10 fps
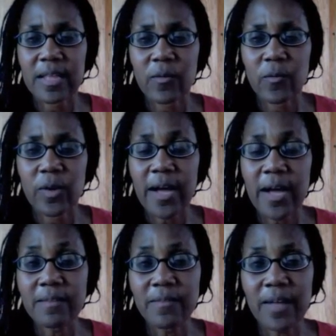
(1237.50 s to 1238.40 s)
what I
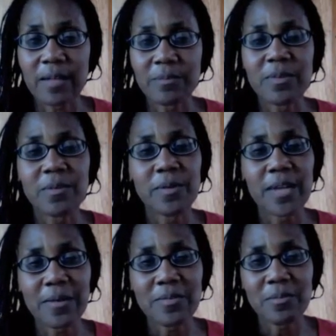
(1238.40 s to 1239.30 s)
developed when
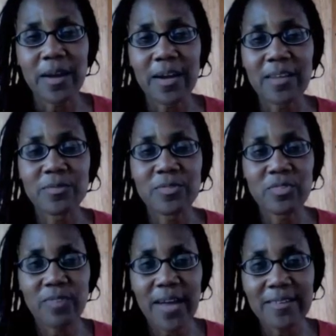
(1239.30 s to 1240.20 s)
I was in practice was a
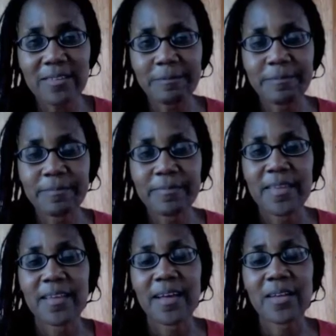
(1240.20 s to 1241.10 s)
strategy.
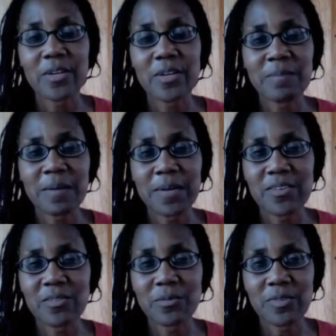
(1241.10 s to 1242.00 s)
I noticed my
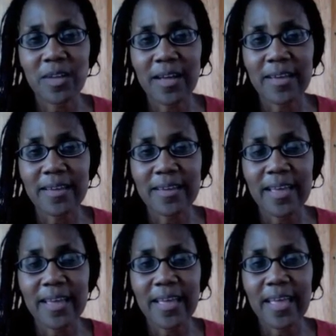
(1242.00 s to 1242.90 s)
patients were dying,
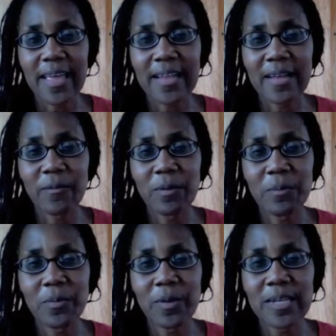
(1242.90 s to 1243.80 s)
and at one
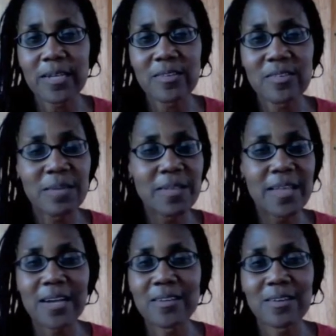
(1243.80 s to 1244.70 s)
point it just hit me
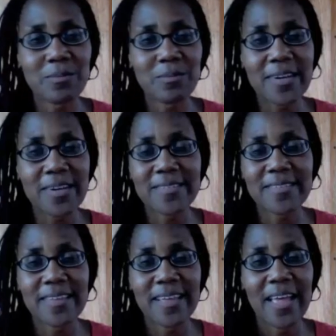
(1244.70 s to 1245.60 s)
like a ton of bricks.
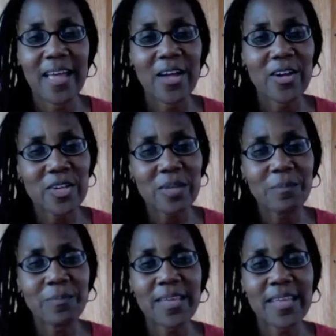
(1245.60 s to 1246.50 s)
Could it
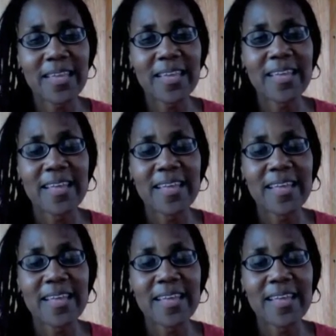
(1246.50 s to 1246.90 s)
be